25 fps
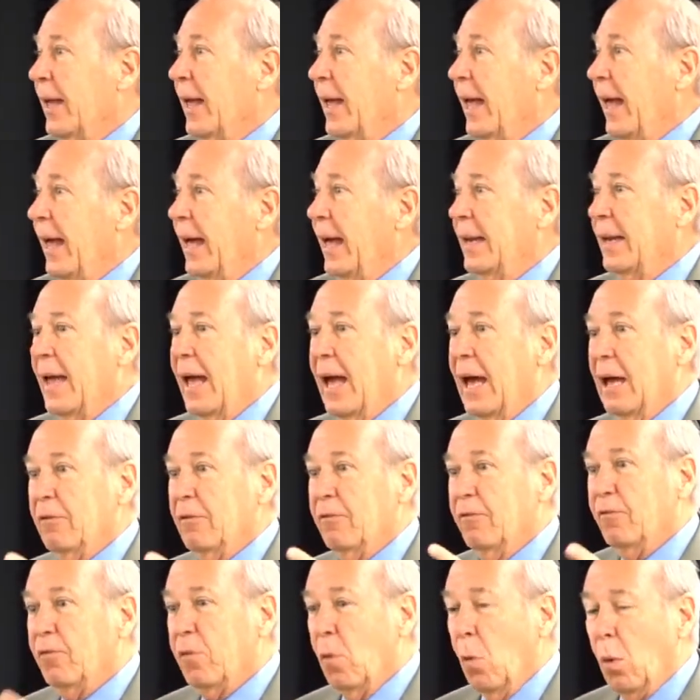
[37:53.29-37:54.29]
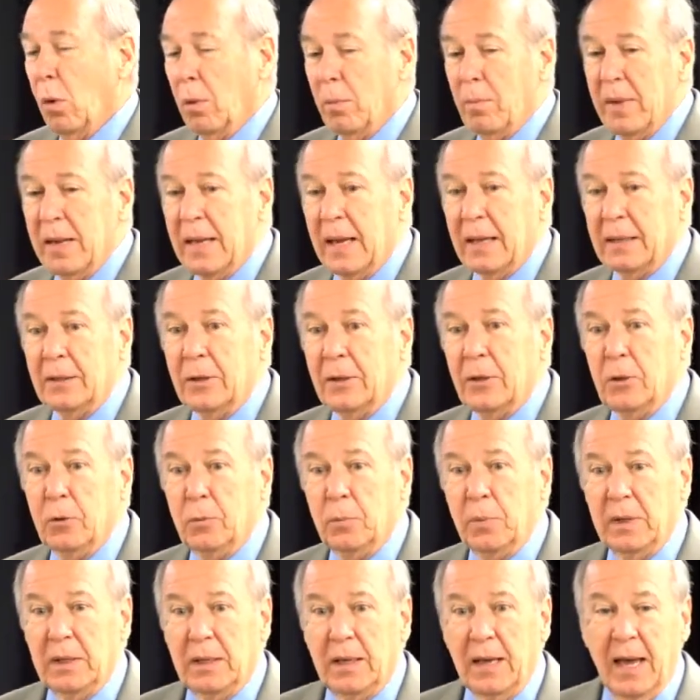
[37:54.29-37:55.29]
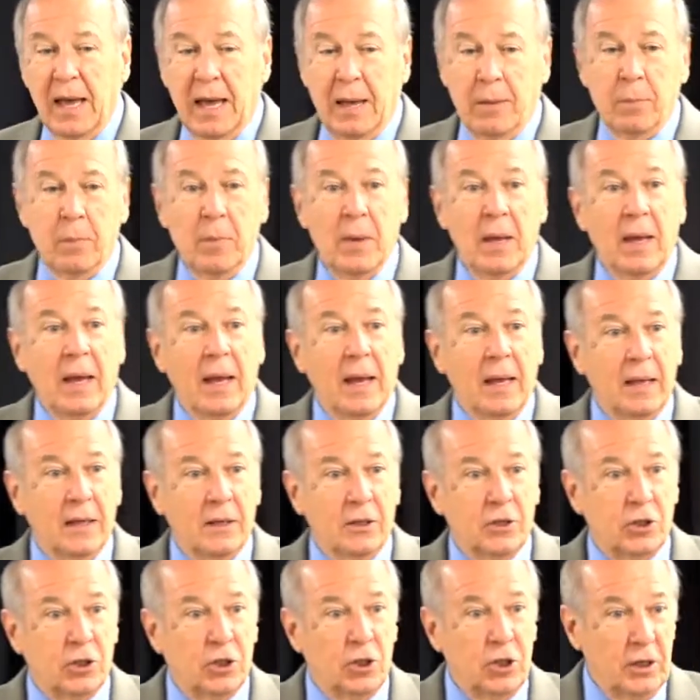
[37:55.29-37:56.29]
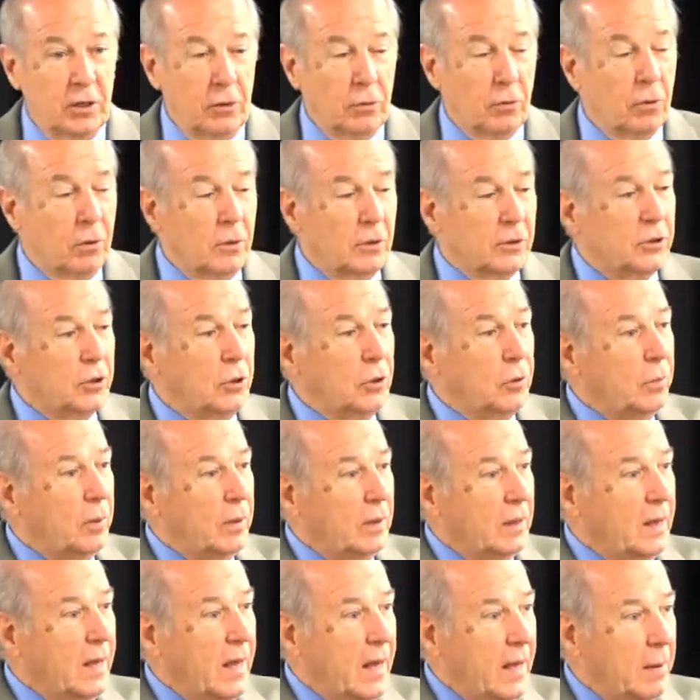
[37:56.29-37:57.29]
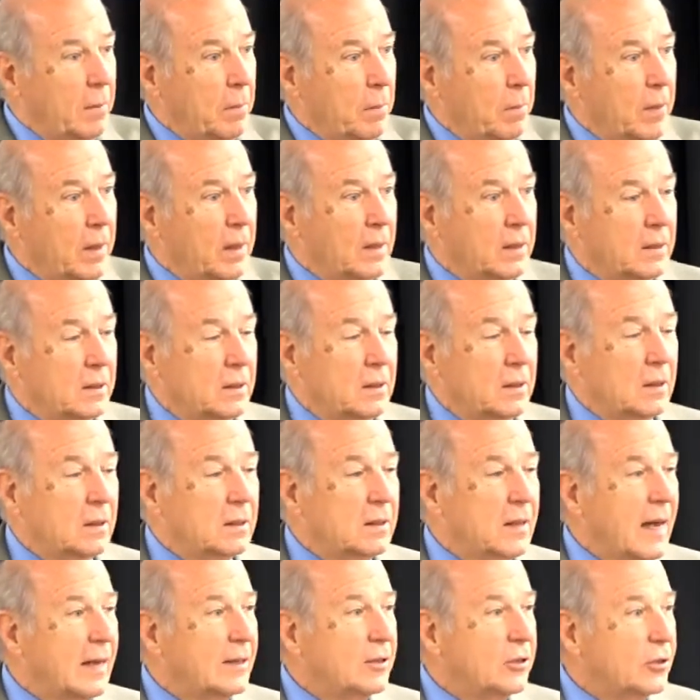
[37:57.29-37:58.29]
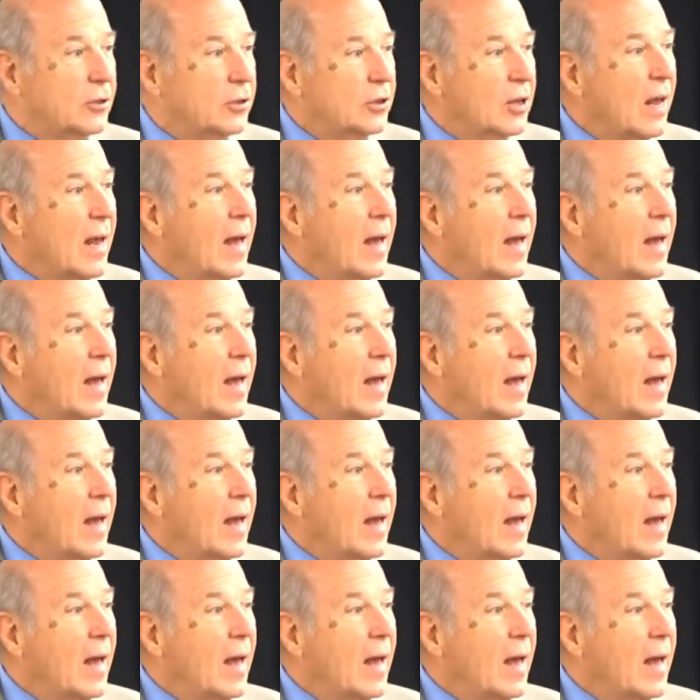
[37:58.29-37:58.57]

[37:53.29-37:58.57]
and had 4 men who became his generals, who became his successors.